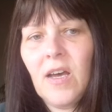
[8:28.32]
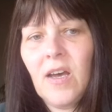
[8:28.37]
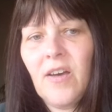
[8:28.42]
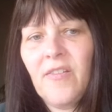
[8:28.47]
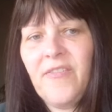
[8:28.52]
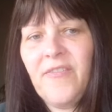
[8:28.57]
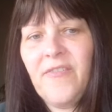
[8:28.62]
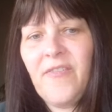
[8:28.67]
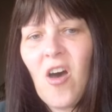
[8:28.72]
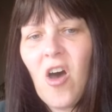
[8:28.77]
a
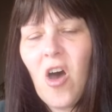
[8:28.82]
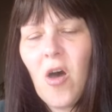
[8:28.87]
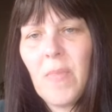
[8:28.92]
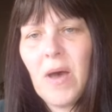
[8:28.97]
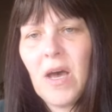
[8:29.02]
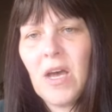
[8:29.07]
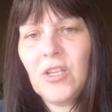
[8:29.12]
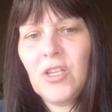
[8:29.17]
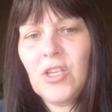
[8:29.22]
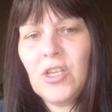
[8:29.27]

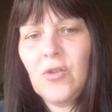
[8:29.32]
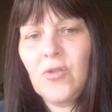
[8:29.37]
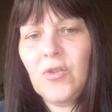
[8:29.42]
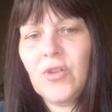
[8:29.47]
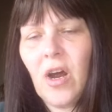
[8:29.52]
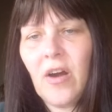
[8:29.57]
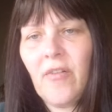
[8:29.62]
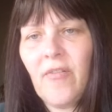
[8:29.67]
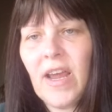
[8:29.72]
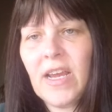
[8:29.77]
firmer new
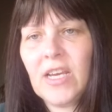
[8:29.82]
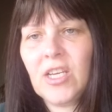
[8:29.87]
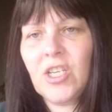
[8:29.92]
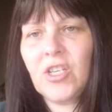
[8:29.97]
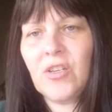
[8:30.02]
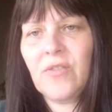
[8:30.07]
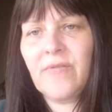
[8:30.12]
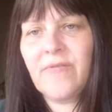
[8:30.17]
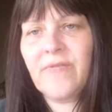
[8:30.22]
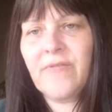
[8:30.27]

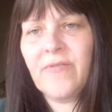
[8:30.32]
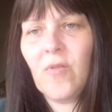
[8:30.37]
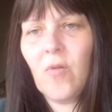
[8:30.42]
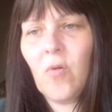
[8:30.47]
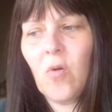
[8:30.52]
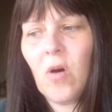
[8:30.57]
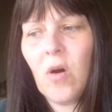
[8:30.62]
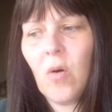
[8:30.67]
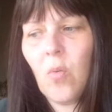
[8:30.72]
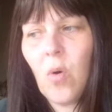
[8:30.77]
direction
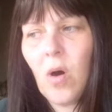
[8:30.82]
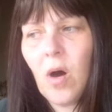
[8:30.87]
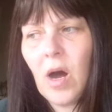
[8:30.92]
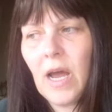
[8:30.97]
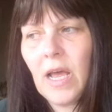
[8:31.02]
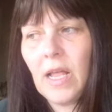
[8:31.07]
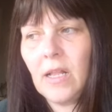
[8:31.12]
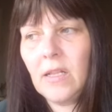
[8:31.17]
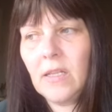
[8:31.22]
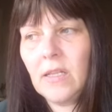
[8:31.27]
for a
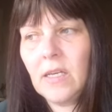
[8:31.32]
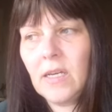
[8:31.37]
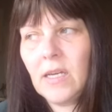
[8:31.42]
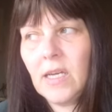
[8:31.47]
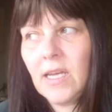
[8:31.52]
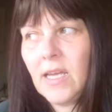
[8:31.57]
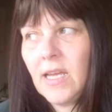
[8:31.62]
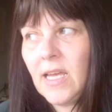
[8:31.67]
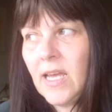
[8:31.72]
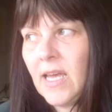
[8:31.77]
while,
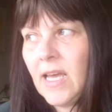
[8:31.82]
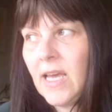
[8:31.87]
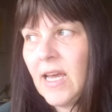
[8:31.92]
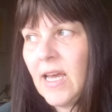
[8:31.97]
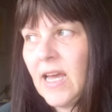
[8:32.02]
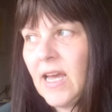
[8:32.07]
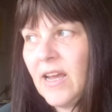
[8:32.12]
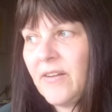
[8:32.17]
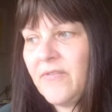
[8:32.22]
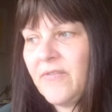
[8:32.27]

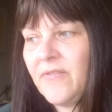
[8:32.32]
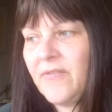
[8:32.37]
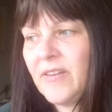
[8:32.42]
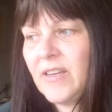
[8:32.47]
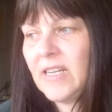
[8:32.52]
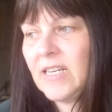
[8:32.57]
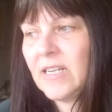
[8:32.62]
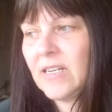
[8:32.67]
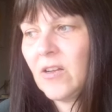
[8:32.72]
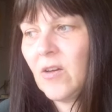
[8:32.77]
and
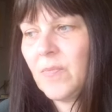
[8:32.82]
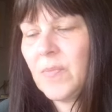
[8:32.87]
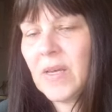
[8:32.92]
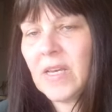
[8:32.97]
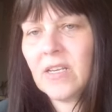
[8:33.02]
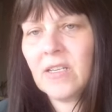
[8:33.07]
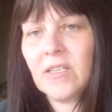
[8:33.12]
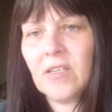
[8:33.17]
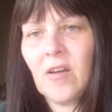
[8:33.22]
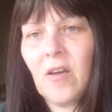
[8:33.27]
feeling that
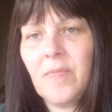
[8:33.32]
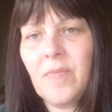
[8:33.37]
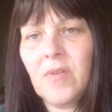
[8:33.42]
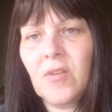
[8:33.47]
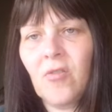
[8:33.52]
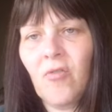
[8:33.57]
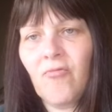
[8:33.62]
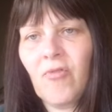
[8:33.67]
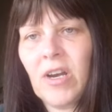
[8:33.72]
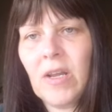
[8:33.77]
because I'm
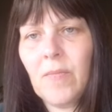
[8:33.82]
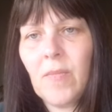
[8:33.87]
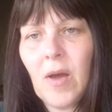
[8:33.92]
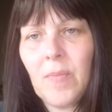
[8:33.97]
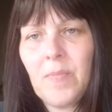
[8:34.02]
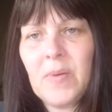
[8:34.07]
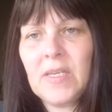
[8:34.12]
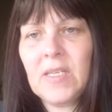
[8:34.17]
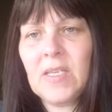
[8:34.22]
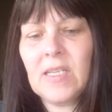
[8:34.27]
not running my
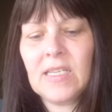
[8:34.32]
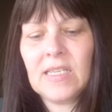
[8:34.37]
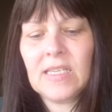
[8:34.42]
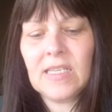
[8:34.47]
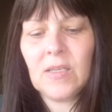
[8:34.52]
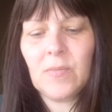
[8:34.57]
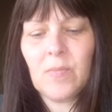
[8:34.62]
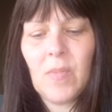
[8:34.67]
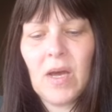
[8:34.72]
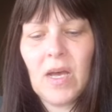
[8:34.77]
business
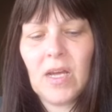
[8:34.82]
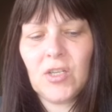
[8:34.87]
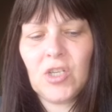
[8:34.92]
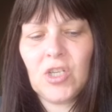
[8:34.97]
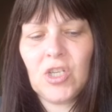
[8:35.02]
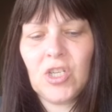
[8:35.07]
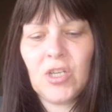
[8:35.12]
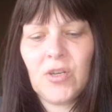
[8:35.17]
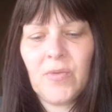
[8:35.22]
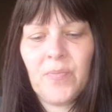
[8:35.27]
as
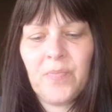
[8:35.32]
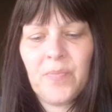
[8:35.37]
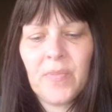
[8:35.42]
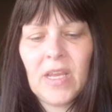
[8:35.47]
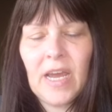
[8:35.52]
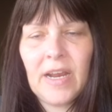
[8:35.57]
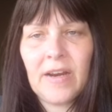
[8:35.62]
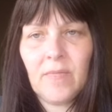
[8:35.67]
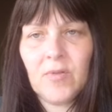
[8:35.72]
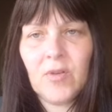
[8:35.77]
much
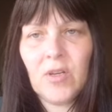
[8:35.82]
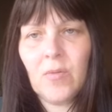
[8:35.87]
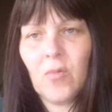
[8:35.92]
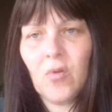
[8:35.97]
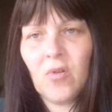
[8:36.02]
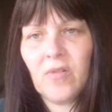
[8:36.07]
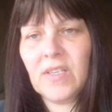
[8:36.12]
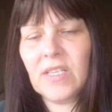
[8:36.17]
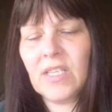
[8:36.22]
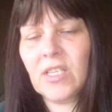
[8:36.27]
and I'm doing
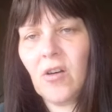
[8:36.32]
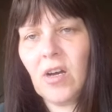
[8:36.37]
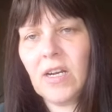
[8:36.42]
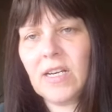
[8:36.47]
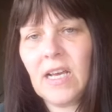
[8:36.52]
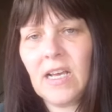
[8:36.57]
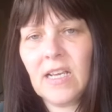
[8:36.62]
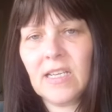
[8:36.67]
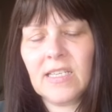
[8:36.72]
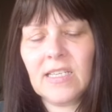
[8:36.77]
more of the side
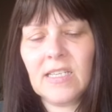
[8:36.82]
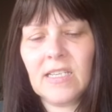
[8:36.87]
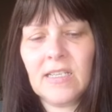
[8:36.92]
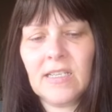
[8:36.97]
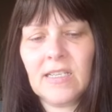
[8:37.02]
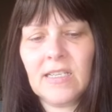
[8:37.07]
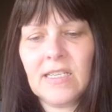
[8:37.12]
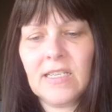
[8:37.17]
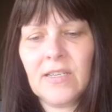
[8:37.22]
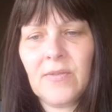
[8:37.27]

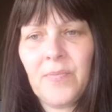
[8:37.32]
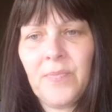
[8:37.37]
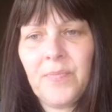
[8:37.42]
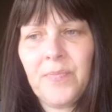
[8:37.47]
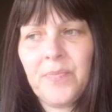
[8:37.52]
hustles,